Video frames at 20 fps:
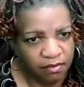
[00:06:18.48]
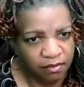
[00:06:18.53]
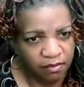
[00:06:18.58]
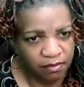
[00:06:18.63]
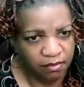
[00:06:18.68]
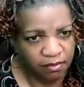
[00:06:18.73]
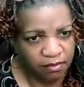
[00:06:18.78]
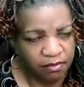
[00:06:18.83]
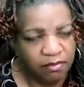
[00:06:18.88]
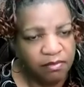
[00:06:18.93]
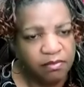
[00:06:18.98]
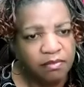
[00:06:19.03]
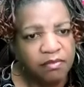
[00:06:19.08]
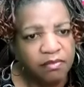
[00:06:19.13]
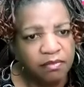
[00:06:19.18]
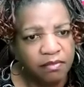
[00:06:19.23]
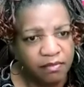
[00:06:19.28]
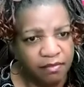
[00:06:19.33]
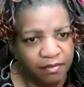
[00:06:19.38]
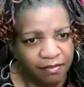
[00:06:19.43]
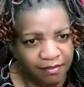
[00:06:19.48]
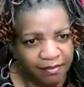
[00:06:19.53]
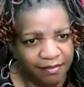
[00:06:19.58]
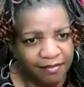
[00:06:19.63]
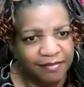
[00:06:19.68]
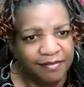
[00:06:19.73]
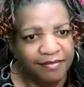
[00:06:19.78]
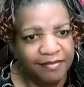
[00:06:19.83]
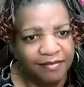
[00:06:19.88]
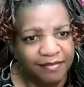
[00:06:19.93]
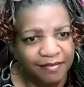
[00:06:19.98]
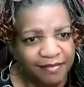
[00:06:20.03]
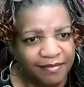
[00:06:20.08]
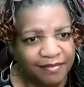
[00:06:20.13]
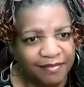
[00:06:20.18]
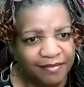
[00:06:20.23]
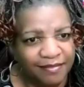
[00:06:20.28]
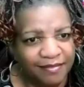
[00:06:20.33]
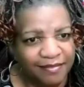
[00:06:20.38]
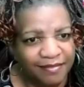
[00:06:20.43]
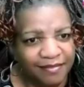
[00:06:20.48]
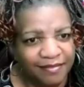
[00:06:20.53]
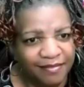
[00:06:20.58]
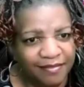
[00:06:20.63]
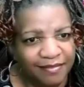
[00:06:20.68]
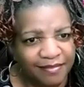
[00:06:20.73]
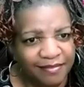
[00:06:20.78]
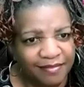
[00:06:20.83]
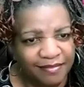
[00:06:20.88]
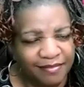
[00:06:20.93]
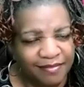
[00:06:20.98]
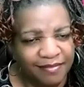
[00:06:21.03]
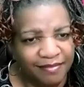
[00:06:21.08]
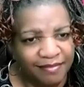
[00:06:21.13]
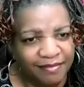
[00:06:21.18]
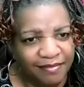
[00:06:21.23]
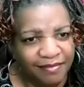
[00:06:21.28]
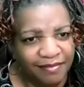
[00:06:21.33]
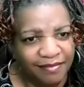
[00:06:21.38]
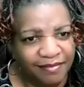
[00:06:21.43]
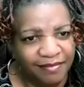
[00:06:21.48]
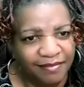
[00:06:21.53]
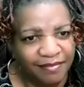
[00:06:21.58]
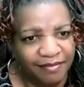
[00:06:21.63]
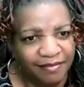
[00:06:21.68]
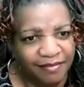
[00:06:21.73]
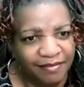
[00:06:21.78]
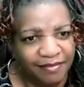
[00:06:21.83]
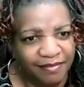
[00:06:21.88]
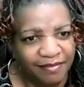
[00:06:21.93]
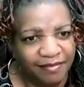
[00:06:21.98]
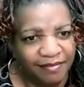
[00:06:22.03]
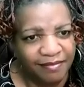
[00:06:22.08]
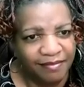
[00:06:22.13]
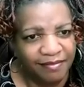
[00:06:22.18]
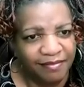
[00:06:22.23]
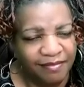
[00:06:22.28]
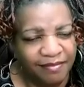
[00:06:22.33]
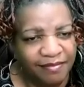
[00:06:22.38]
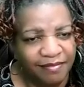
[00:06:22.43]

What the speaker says: (not speaking)